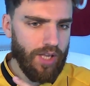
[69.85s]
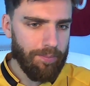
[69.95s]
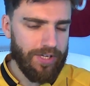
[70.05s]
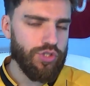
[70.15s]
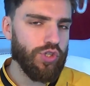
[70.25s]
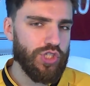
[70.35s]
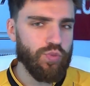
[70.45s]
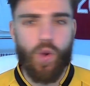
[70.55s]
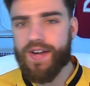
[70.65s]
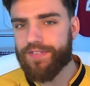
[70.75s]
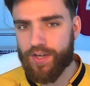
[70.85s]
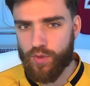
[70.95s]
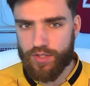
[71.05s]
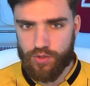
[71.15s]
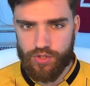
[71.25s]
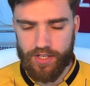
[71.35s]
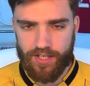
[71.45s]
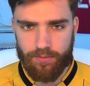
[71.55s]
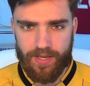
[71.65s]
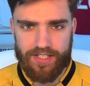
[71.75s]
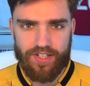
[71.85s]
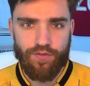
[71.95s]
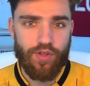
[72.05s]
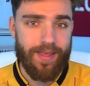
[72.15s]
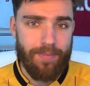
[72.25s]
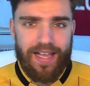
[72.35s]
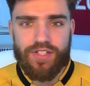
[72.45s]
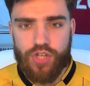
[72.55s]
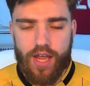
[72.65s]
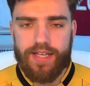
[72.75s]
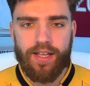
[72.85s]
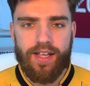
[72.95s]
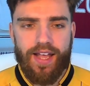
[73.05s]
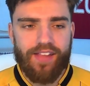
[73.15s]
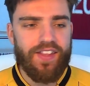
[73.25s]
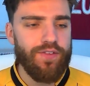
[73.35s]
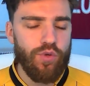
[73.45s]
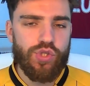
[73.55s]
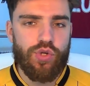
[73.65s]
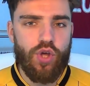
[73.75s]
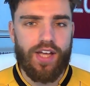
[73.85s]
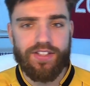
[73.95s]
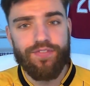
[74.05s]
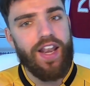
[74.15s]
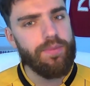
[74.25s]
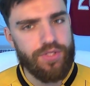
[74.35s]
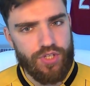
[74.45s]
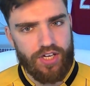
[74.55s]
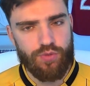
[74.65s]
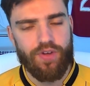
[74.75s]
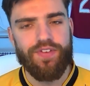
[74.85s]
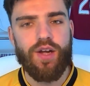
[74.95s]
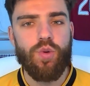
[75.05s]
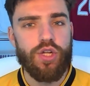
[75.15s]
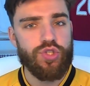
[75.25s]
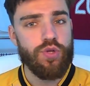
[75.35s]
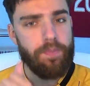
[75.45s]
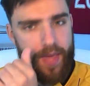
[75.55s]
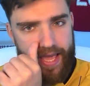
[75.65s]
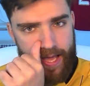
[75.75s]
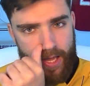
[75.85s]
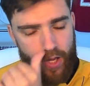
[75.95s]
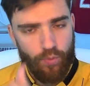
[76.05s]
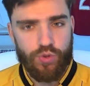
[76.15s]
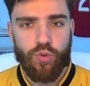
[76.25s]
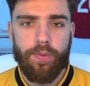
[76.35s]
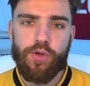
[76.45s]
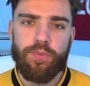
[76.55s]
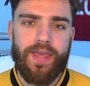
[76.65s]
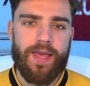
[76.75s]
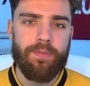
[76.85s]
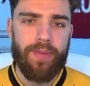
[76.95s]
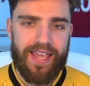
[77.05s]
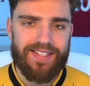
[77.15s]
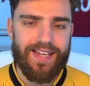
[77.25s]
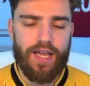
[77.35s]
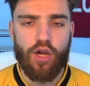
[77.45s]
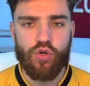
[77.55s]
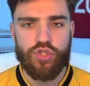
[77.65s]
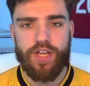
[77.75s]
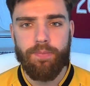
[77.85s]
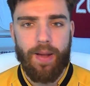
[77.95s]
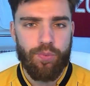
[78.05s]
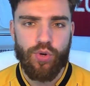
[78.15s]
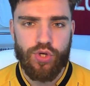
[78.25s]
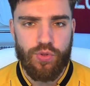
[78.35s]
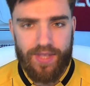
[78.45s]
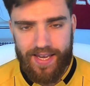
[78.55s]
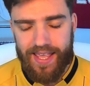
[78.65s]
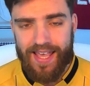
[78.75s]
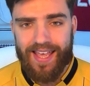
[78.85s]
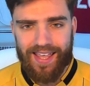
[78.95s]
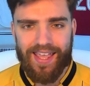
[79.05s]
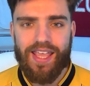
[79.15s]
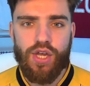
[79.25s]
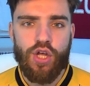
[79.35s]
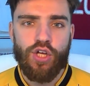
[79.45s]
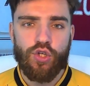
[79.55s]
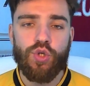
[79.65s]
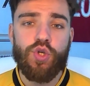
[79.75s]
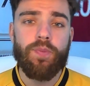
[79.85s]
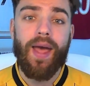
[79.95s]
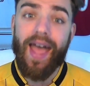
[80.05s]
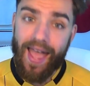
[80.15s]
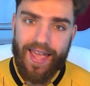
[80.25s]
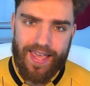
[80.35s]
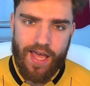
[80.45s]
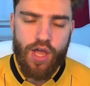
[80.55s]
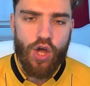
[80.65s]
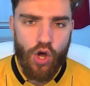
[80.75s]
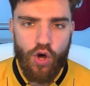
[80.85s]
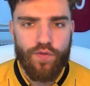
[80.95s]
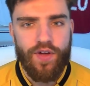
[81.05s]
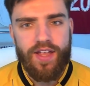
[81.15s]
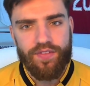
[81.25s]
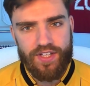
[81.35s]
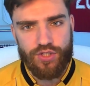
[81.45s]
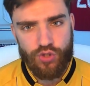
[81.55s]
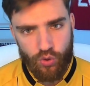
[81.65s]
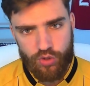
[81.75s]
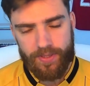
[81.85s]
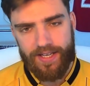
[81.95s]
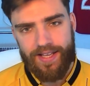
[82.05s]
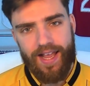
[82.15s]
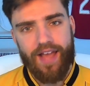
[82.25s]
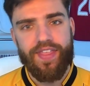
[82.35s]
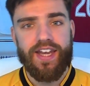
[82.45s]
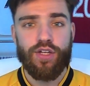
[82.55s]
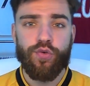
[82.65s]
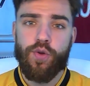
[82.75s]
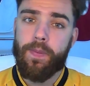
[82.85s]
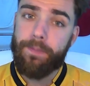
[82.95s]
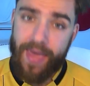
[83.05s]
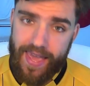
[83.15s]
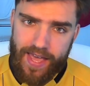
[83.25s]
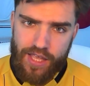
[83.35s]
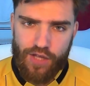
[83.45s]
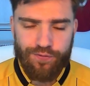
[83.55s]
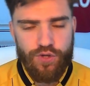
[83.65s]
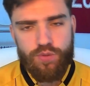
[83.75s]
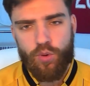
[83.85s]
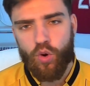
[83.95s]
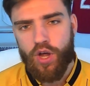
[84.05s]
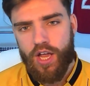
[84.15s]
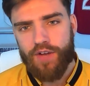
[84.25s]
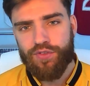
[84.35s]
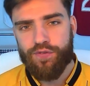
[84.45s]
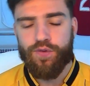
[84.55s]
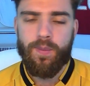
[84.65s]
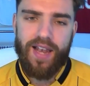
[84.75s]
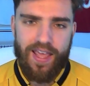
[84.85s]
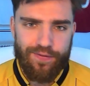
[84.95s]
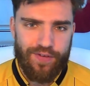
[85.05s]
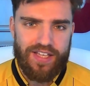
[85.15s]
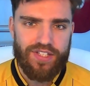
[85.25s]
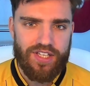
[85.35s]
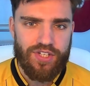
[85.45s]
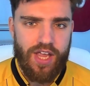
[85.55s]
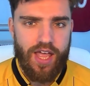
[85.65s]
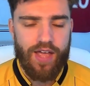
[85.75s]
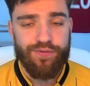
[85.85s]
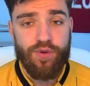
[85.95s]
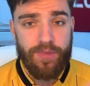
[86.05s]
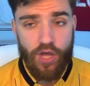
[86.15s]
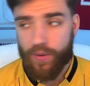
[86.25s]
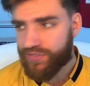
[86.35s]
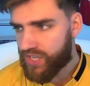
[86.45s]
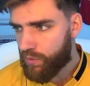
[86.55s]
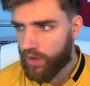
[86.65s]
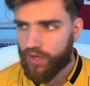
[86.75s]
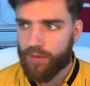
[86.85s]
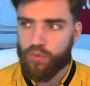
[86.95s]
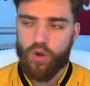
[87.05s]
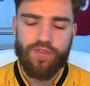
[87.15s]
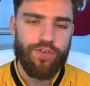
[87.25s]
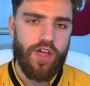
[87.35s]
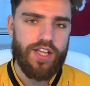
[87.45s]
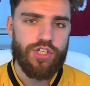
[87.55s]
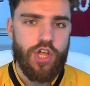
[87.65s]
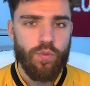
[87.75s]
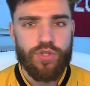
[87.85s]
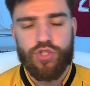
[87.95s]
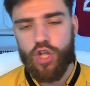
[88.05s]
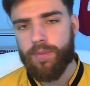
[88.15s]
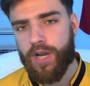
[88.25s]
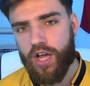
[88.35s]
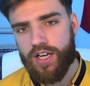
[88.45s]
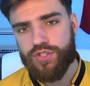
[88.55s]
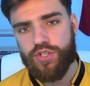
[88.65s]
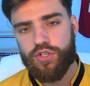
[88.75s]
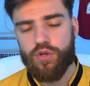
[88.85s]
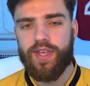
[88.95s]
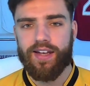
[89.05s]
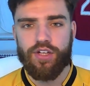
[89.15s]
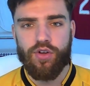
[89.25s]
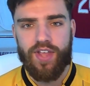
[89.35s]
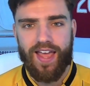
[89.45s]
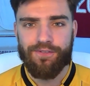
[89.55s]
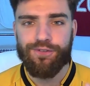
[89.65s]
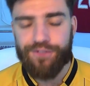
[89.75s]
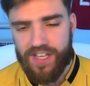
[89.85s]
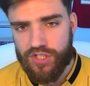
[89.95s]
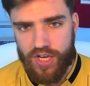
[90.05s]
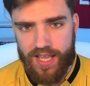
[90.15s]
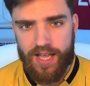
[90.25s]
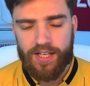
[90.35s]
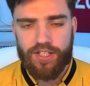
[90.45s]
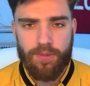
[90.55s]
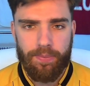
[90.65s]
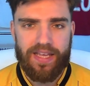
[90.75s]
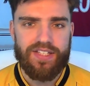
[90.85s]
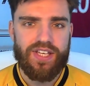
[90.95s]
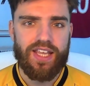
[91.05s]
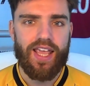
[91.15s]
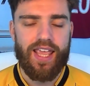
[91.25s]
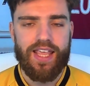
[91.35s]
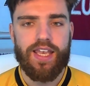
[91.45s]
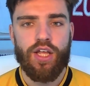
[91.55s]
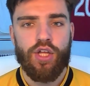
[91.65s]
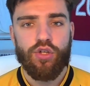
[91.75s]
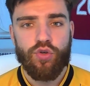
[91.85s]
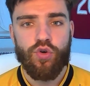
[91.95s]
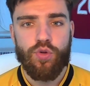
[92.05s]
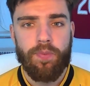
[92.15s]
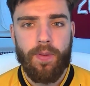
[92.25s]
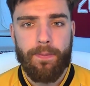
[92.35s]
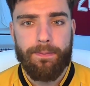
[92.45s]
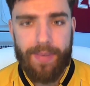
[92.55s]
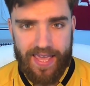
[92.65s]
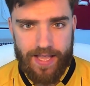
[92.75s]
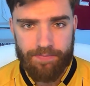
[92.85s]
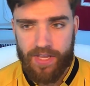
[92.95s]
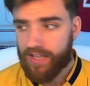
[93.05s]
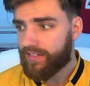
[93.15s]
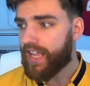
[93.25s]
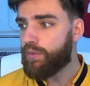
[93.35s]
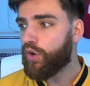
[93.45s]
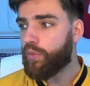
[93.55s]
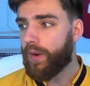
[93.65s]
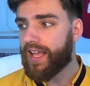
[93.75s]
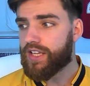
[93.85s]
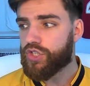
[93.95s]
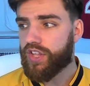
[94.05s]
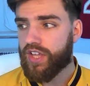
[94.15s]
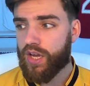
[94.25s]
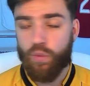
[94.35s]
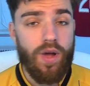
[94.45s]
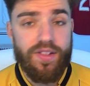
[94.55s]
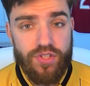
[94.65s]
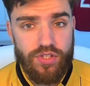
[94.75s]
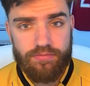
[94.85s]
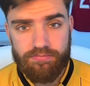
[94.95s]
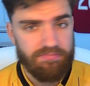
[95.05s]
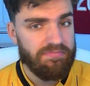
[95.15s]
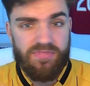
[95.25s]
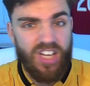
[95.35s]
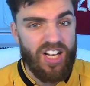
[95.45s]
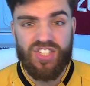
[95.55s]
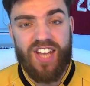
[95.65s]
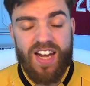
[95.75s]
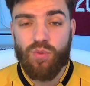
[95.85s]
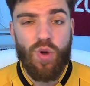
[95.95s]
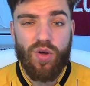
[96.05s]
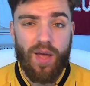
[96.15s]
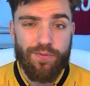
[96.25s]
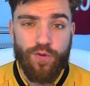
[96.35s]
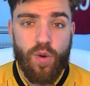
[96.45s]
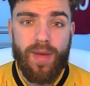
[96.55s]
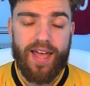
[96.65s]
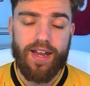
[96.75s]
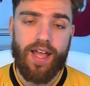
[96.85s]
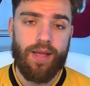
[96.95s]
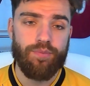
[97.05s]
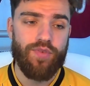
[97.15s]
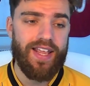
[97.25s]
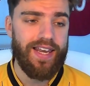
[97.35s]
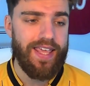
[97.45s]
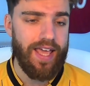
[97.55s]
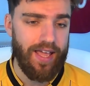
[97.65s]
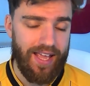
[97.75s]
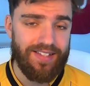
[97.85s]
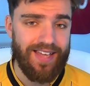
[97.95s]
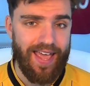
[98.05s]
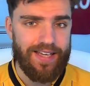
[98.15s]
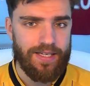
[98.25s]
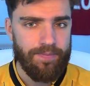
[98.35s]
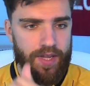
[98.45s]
But it's not just one Vanuatu side that competes. They've got their main side, and then they've also got a development side as well, Vanuatu B, which will both be competing alongside Papua New Guinea in Group A of this tournament. And then in Group B, a few more of the familiar faces from the OFC World Cup qualifiers, with Solomon Islands, New Caledonia and Fiji competing in Group B. They will all play each other once, kind of standard World Cup format, really, head-to-head.